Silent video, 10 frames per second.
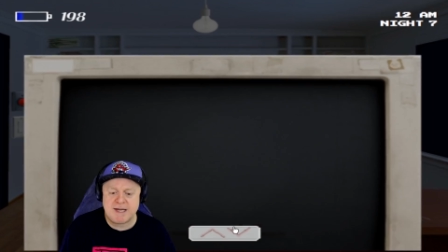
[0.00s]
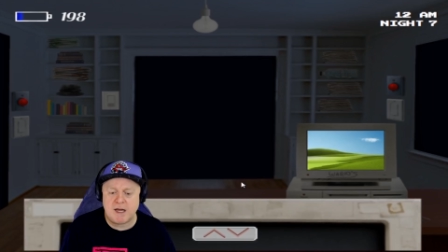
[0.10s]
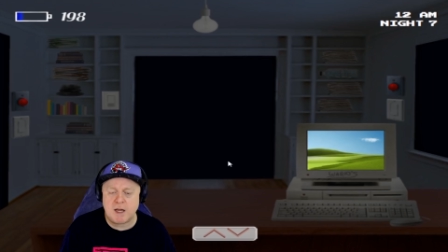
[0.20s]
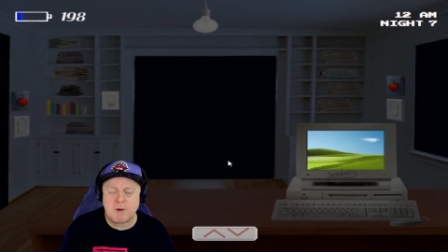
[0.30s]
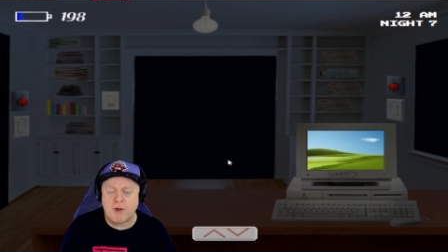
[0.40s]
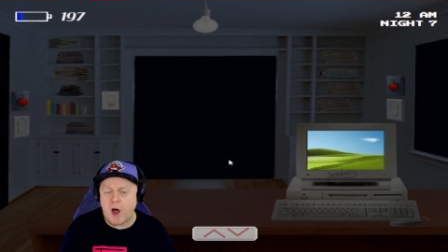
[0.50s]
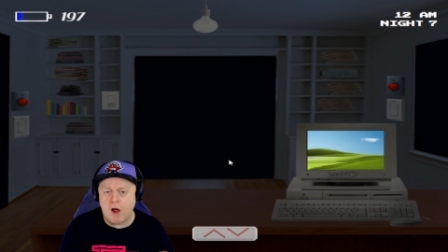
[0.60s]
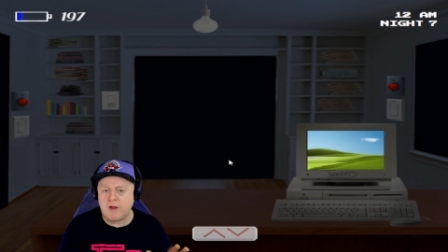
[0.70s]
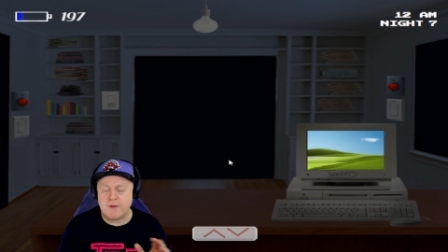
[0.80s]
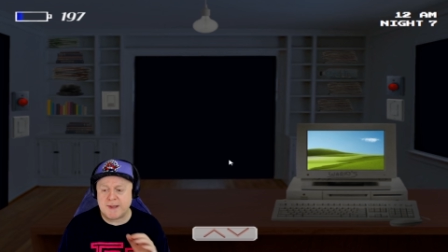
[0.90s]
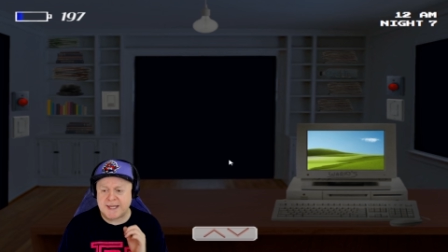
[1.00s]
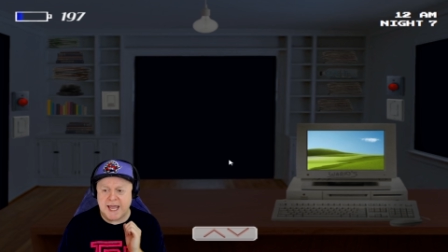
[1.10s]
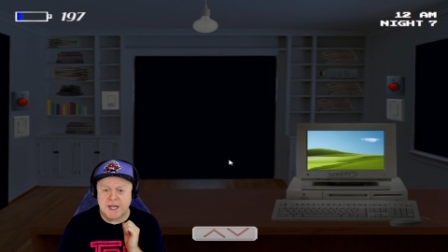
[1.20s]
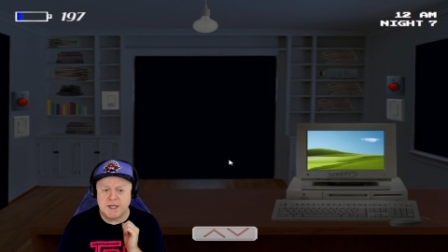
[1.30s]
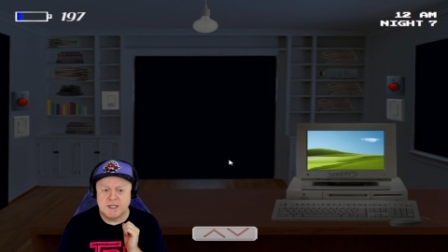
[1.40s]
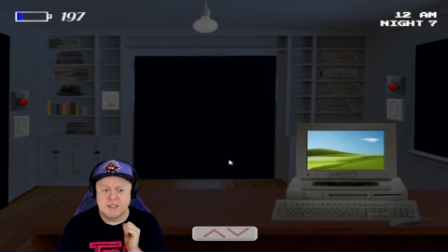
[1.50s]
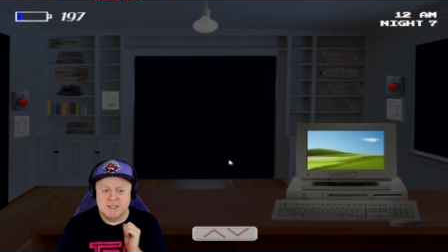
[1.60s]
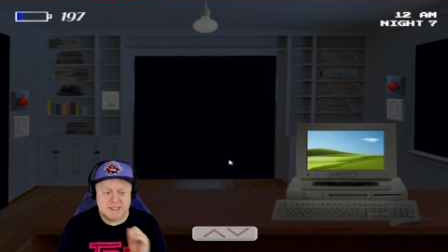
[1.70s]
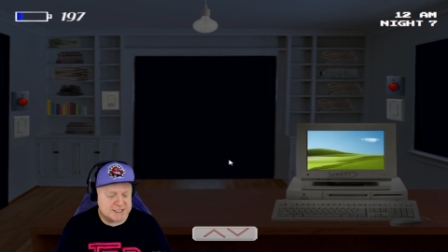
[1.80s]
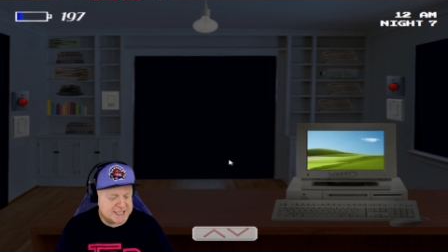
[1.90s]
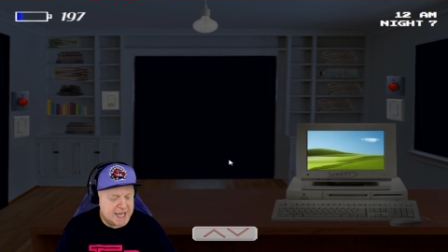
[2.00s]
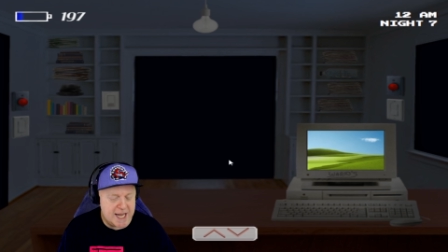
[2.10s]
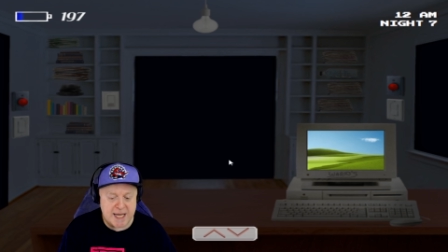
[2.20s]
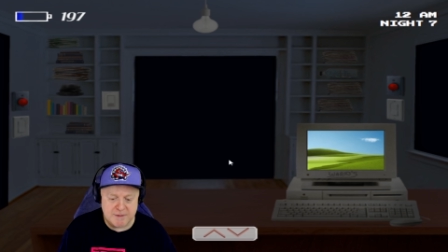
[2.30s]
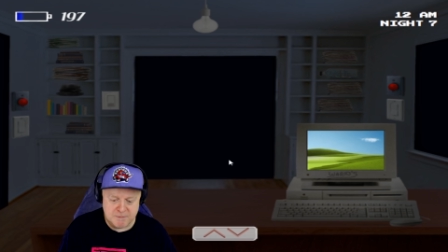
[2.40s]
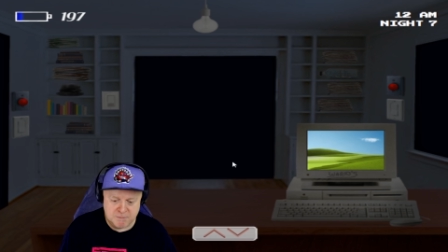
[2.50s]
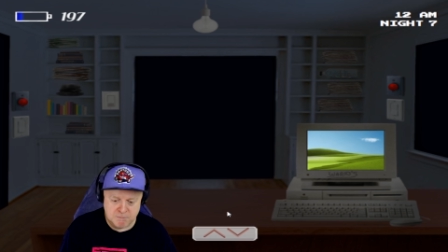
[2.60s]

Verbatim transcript: dealing with all of them again, just at a